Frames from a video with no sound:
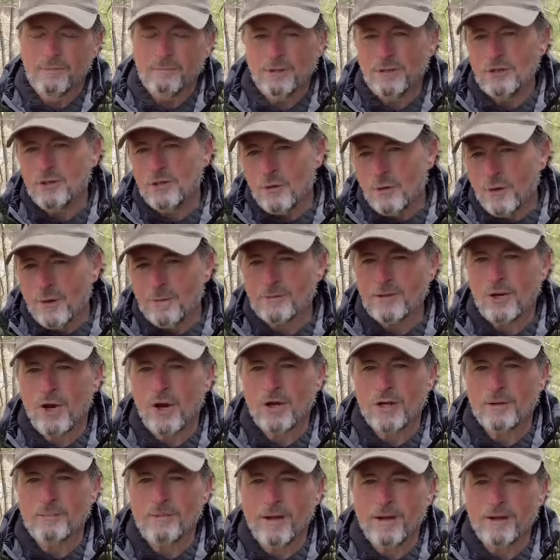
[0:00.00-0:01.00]
But you know what I'm
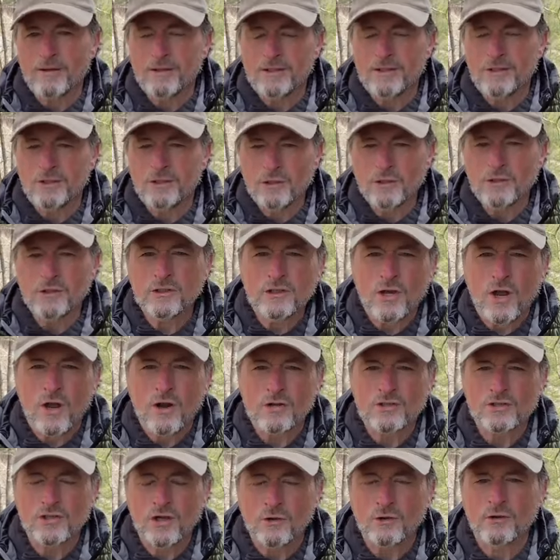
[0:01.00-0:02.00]
talking about. You're the
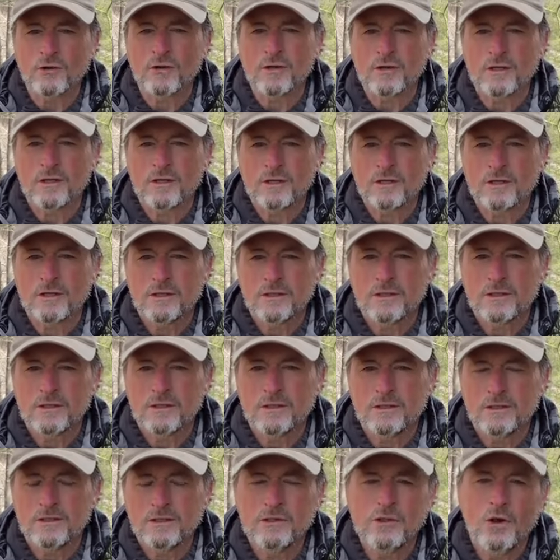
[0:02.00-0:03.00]
dog's owner.
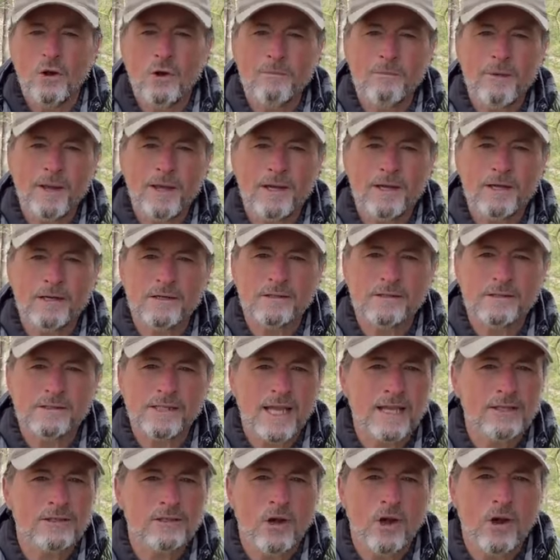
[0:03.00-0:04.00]
You know
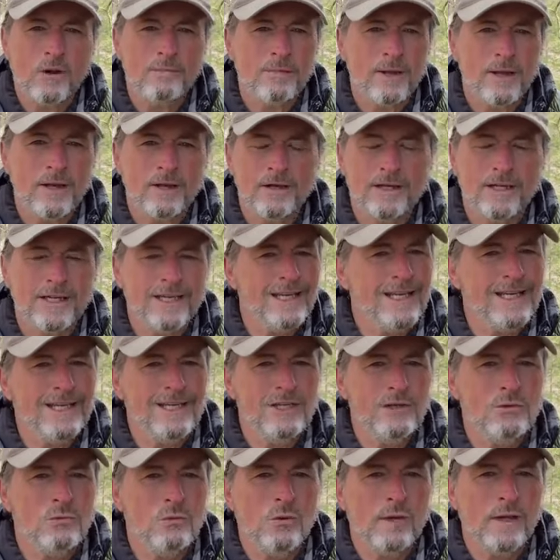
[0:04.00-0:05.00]
that dog better than
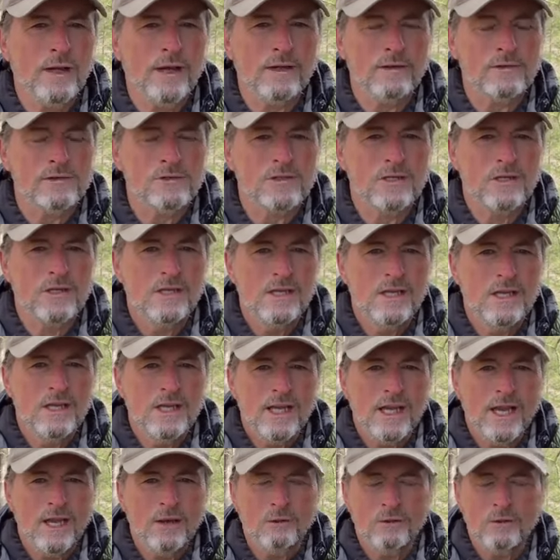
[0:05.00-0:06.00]
anyone else.
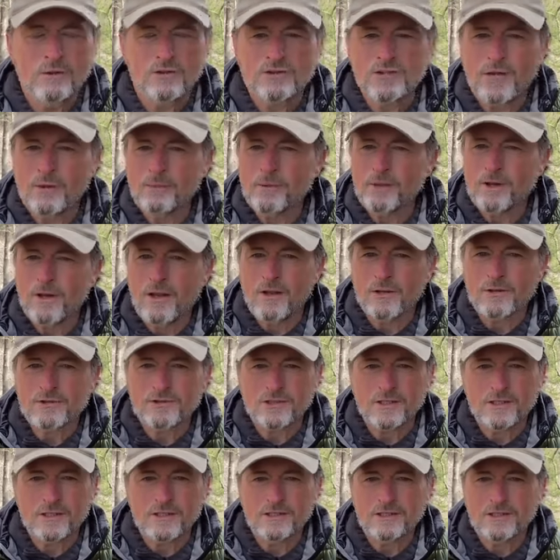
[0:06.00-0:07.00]
And when something all of a
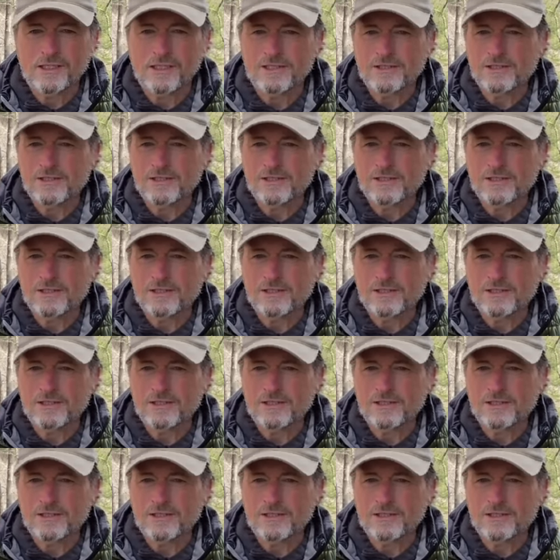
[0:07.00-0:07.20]
sudden